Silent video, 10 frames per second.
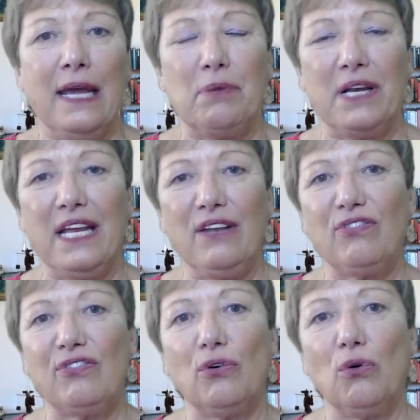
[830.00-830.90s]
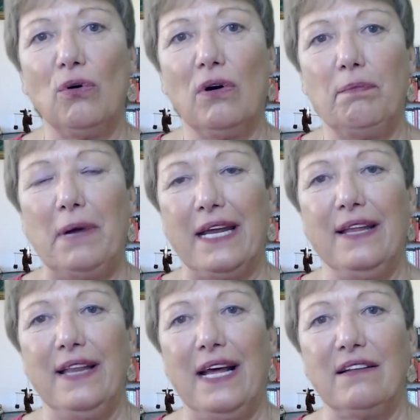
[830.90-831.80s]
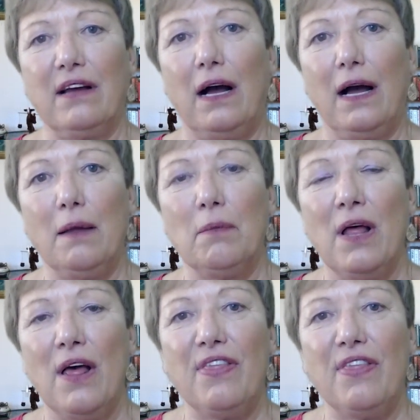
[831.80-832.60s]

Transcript: But he saw back in that time